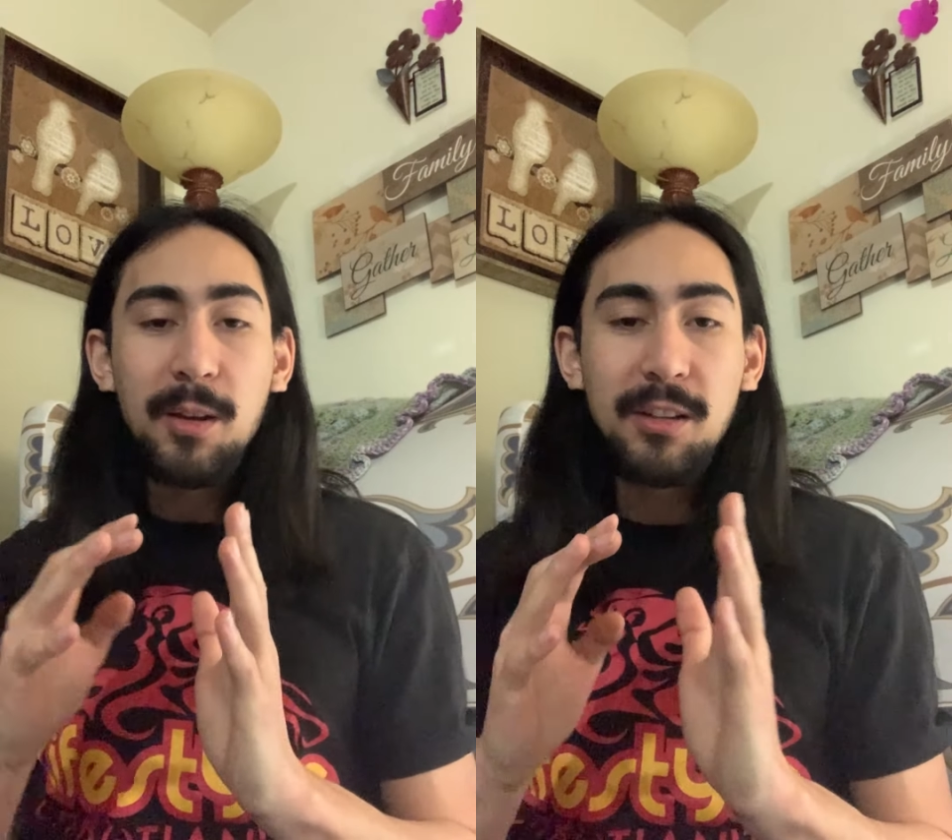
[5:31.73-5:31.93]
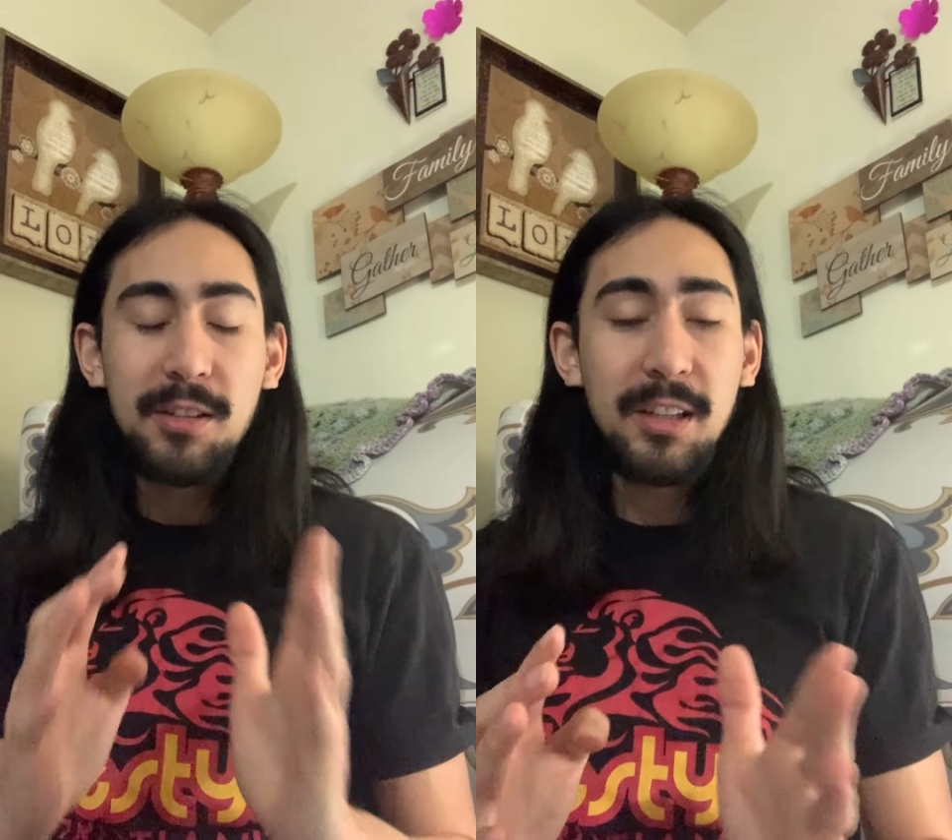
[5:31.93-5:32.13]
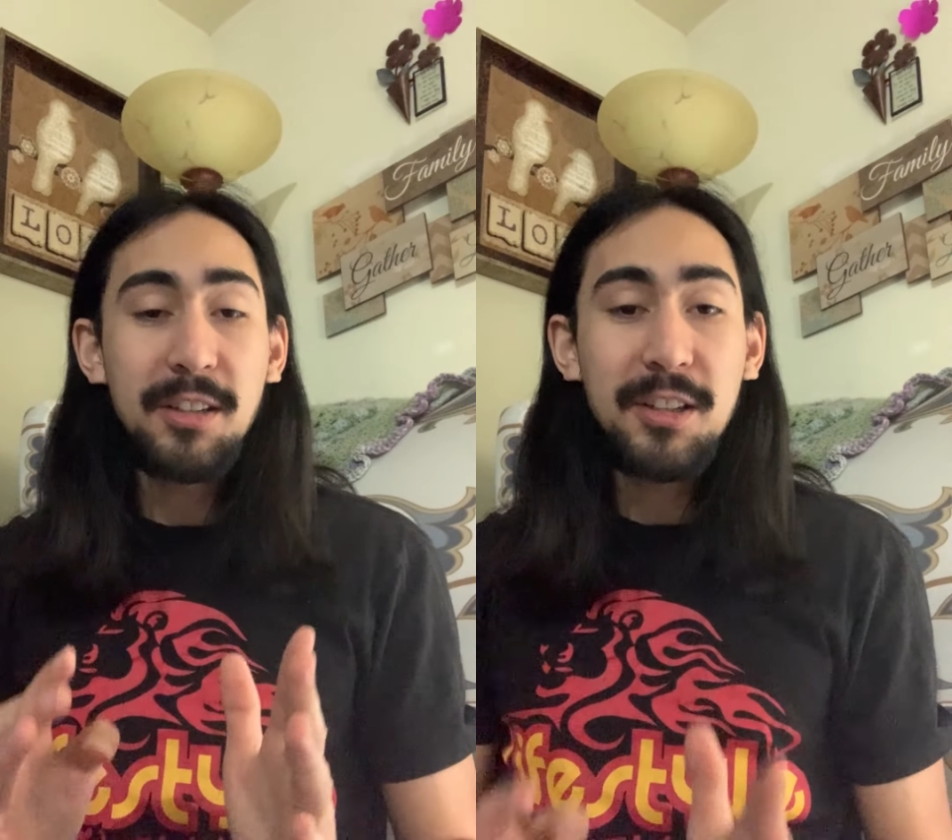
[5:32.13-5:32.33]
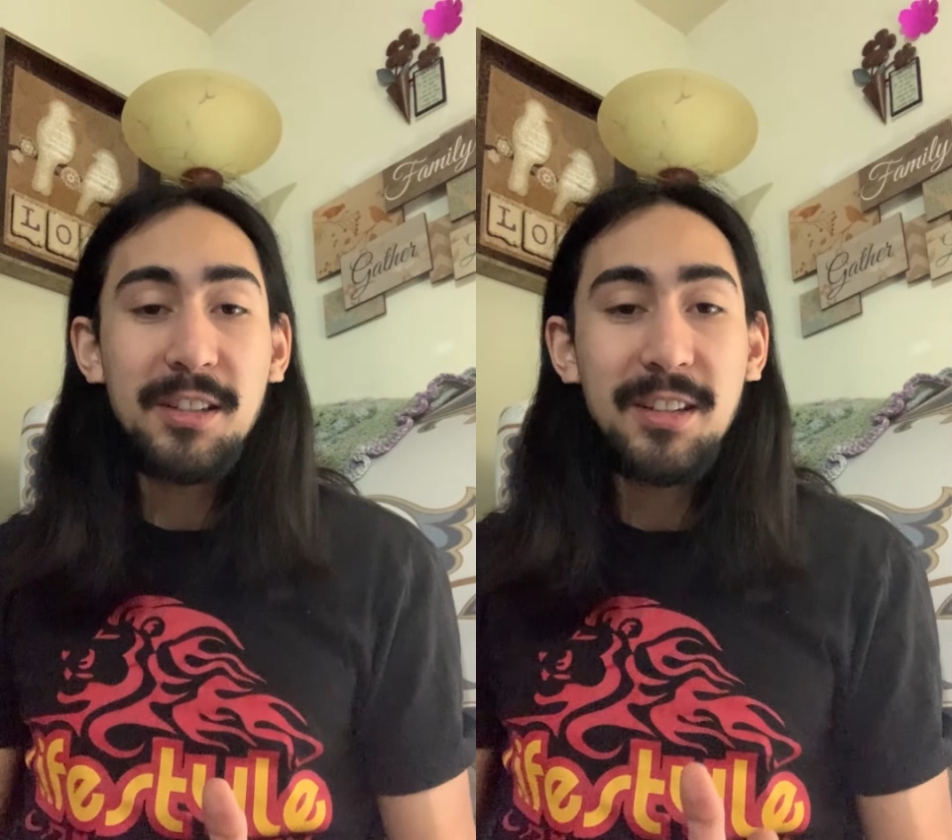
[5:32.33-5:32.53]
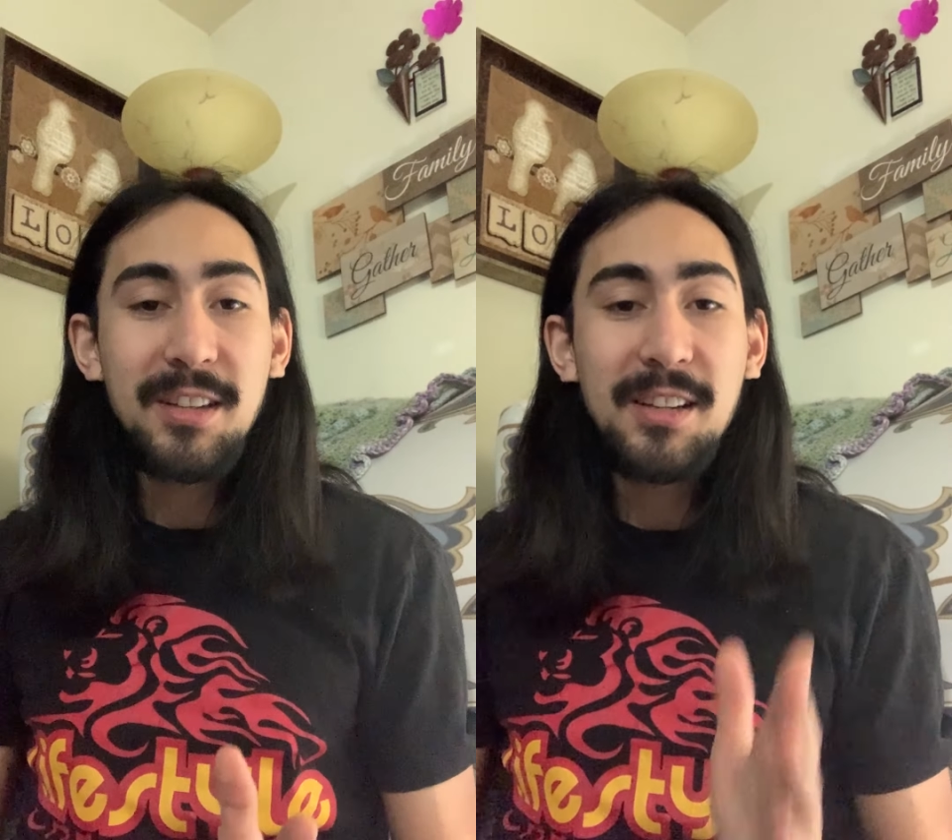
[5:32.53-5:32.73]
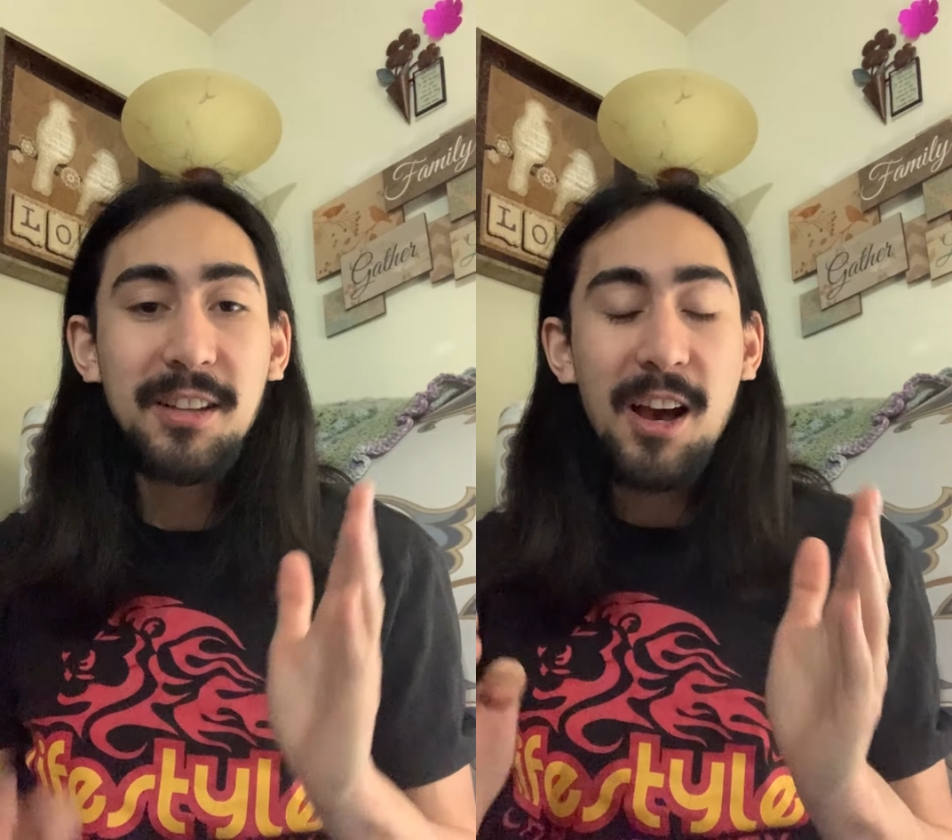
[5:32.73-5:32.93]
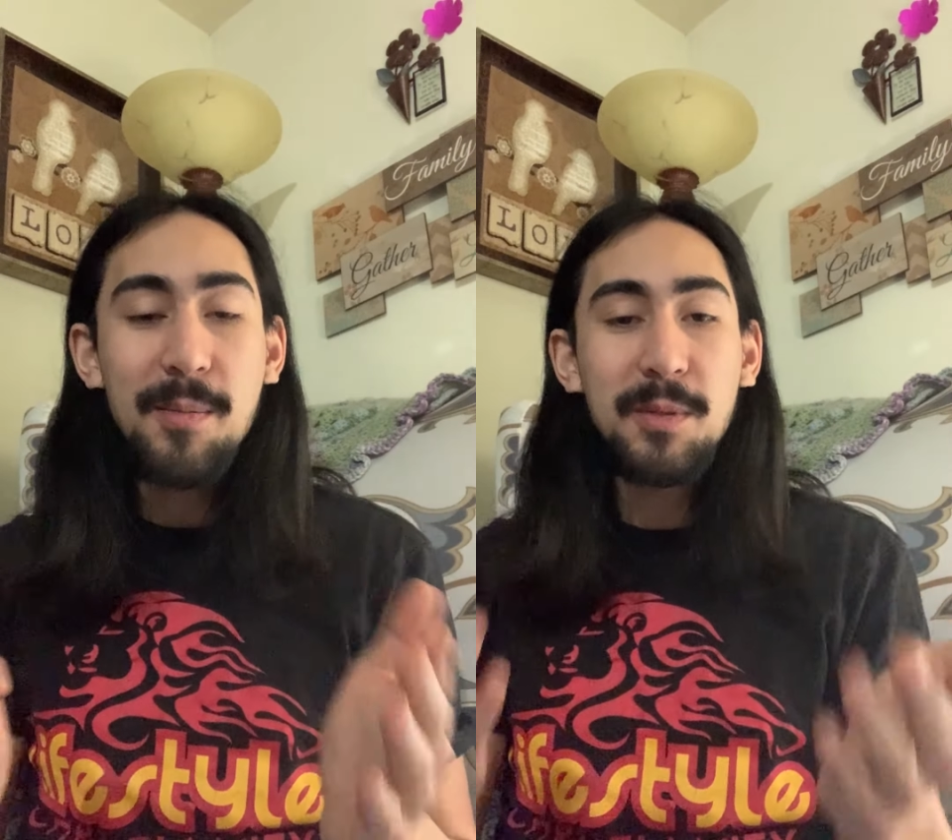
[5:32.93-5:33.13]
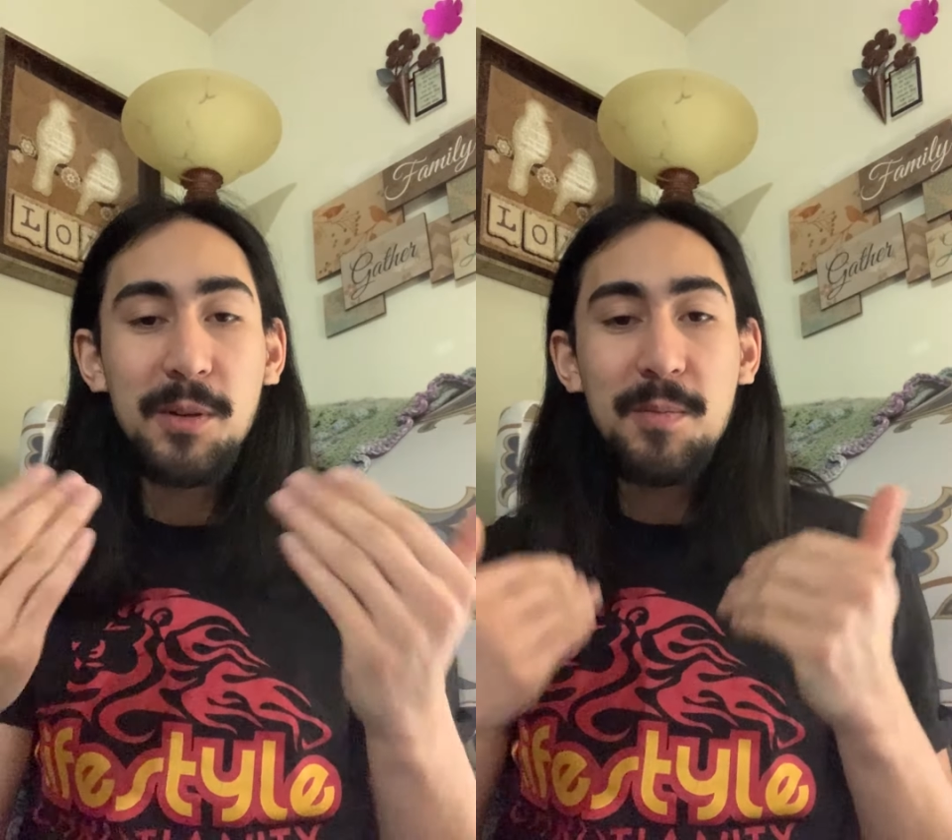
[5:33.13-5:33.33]
See, Jesus says,
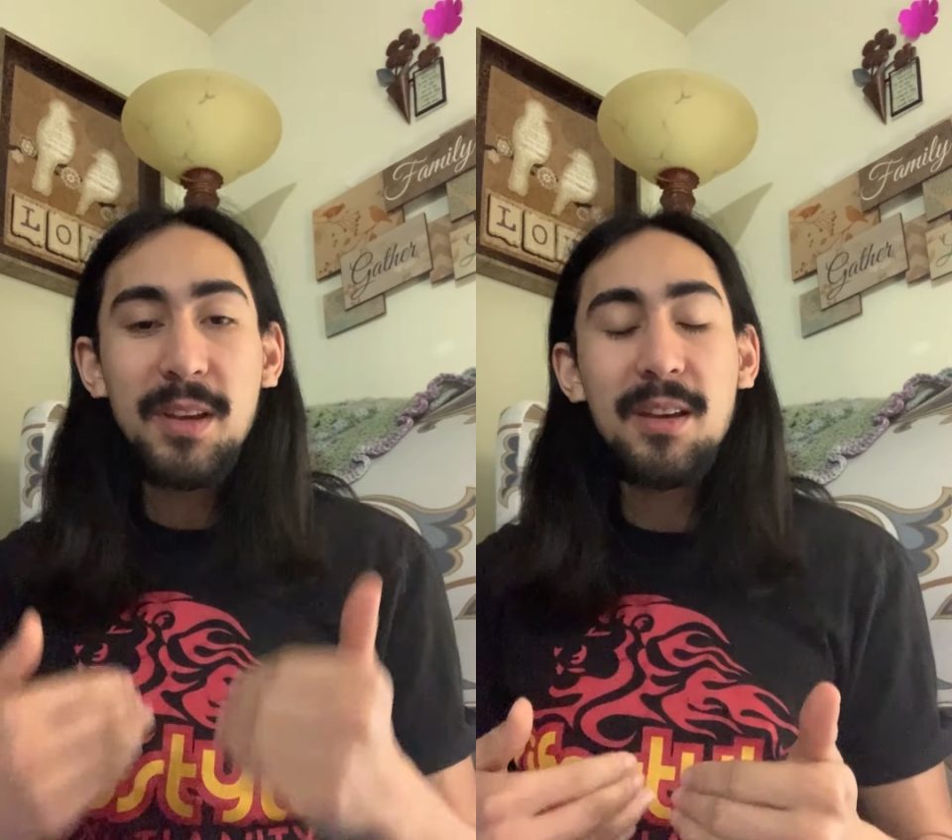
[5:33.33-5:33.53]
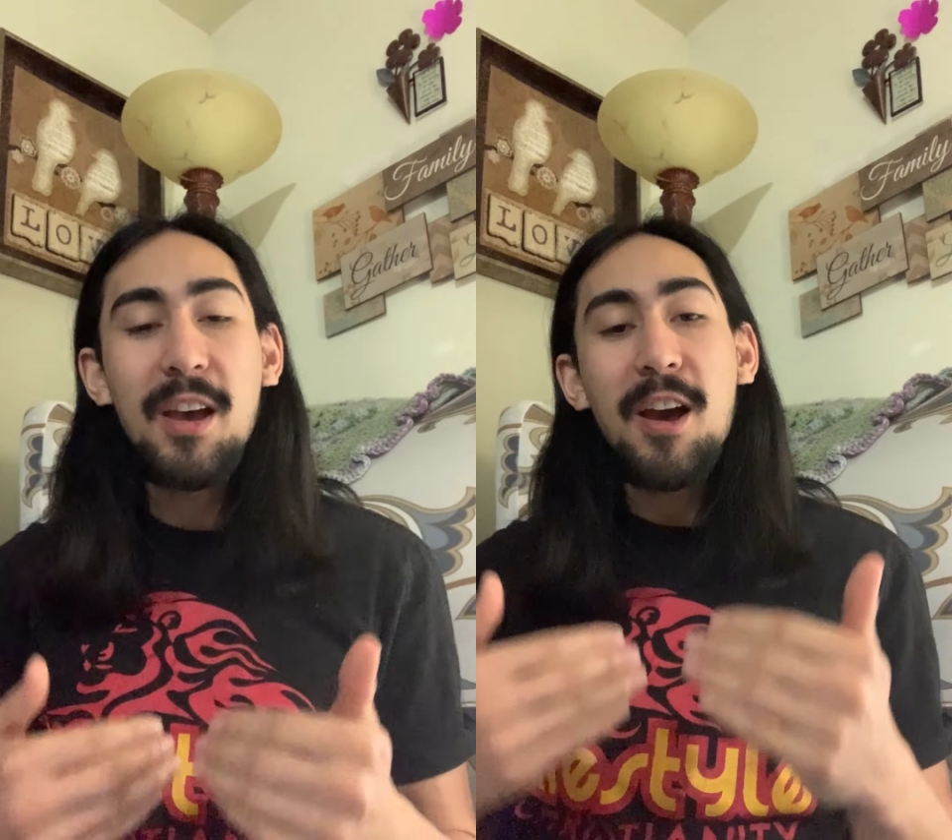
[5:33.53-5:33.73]
come to me